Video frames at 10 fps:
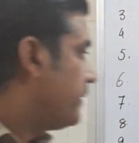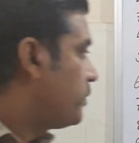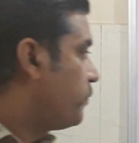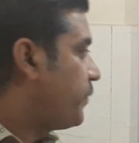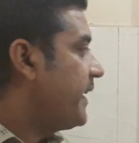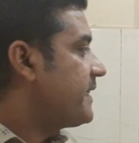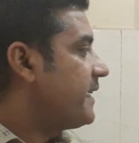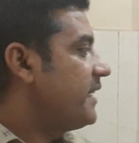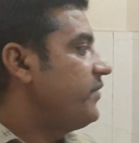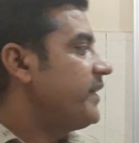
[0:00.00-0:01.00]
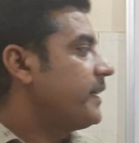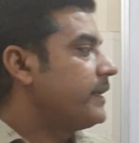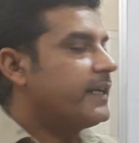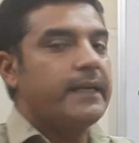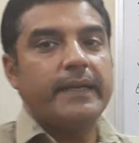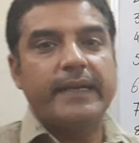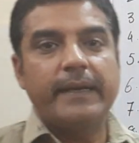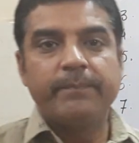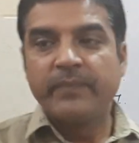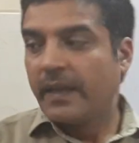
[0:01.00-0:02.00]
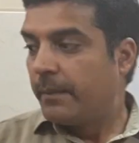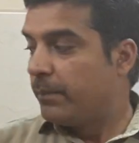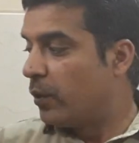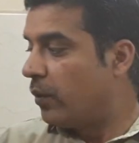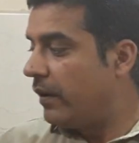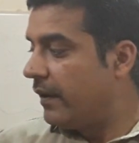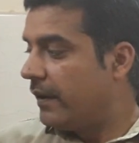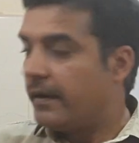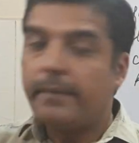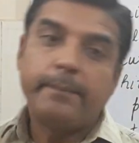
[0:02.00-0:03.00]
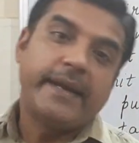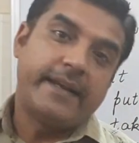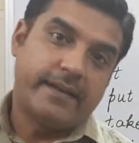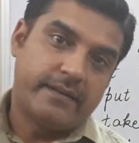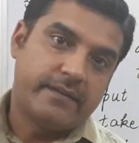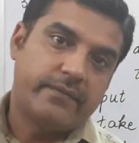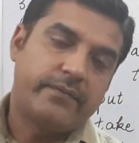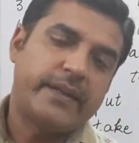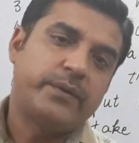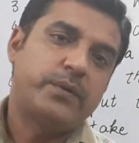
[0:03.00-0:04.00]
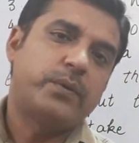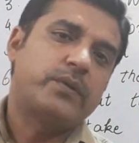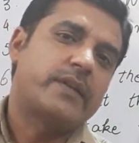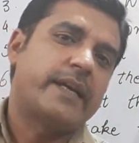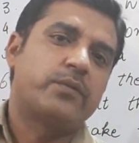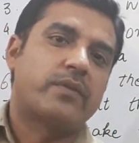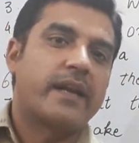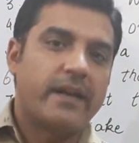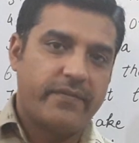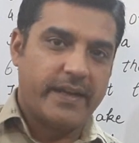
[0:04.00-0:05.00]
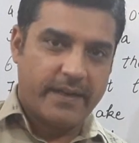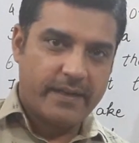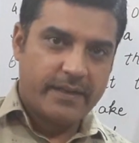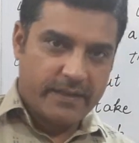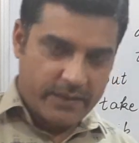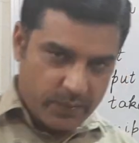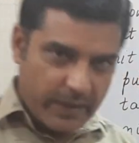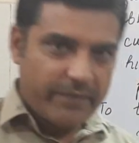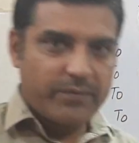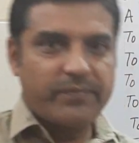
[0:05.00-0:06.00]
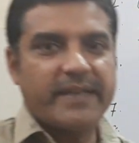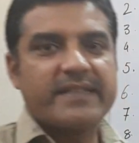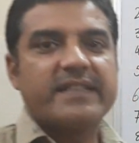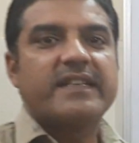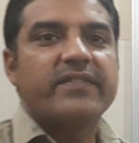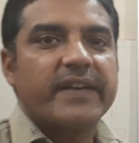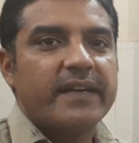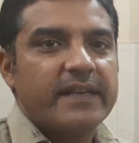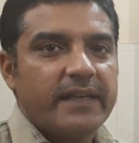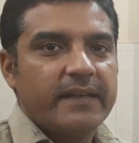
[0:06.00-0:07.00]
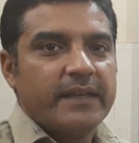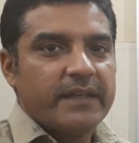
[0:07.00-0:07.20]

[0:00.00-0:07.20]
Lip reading: To face a difficulty in a bold manner. When you don't try to run away, you have to face this difficulty.